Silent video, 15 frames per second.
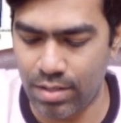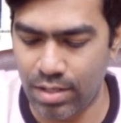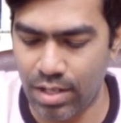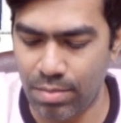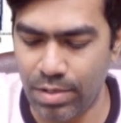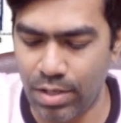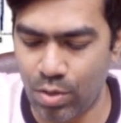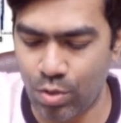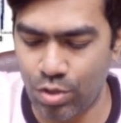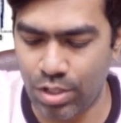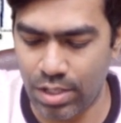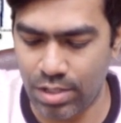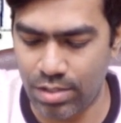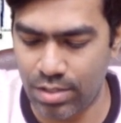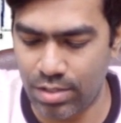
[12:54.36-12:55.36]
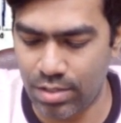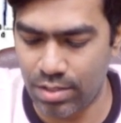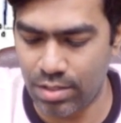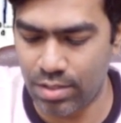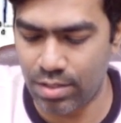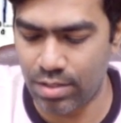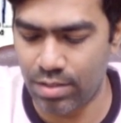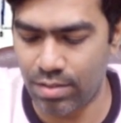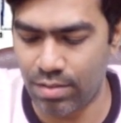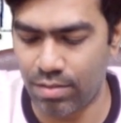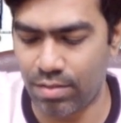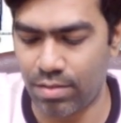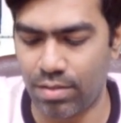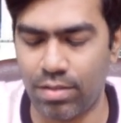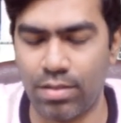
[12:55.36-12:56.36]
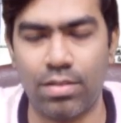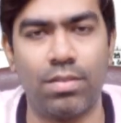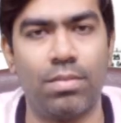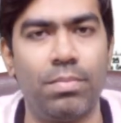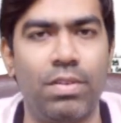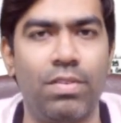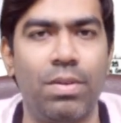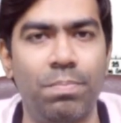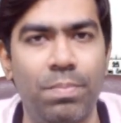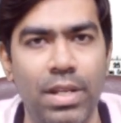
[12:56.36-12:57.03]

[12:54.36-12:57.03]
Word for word: there will be no change between